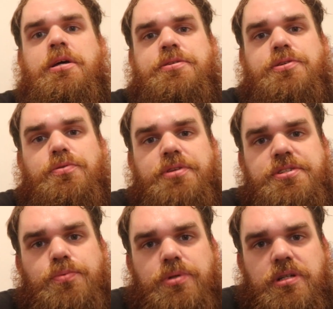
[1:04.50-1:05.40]
So
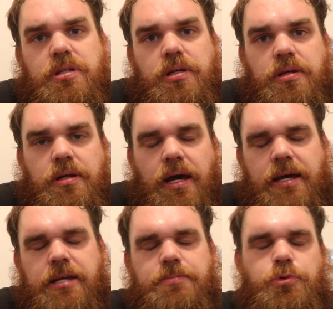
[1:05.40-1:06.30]
this week
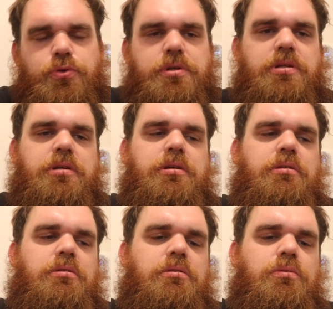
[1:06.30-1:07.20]
I am
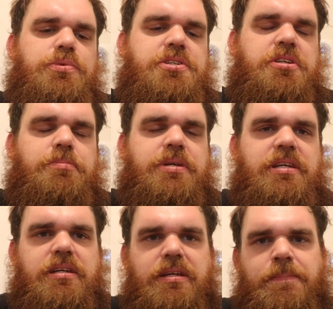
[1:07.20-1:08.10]
doing what's gonna
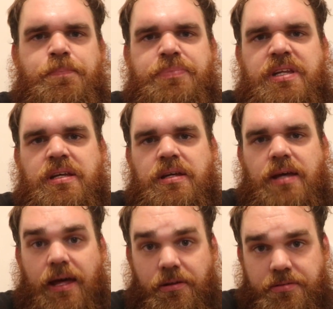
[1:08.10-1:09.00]
be
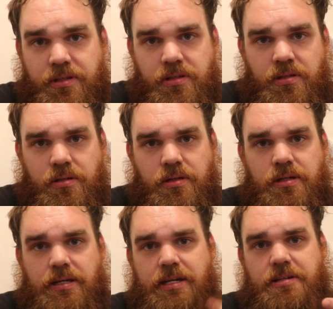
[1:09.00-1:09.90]
healthy,
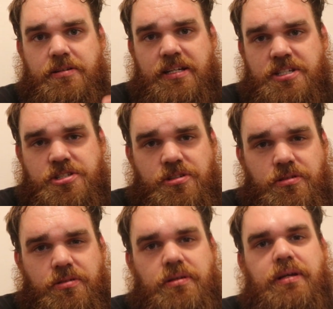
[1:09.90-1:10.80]

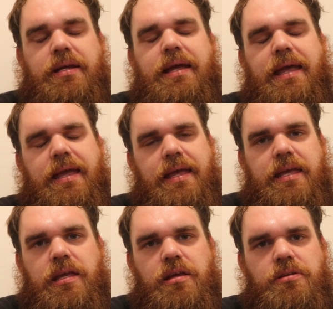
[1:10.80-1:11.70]
international,
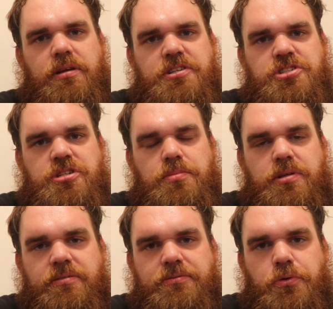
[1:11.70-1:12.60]
and
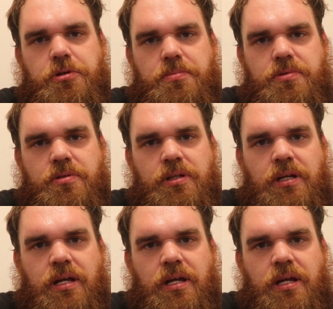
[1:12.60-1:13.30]
extremely affordable.